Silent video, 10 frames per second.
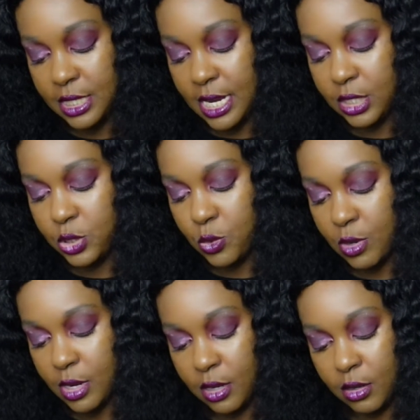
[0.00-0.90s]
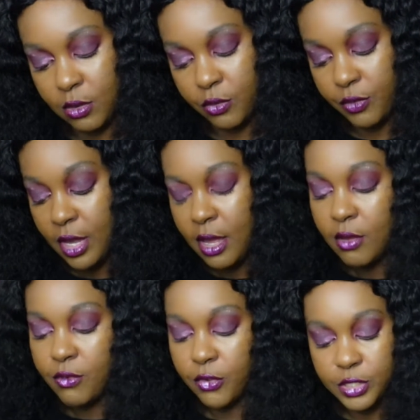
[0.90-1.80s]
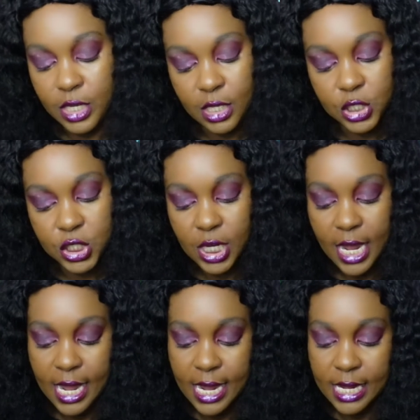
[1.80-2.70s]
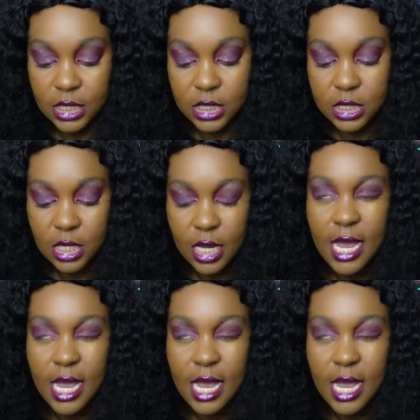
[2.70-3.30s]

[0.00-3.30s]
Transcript: 9, 12, 15 shades.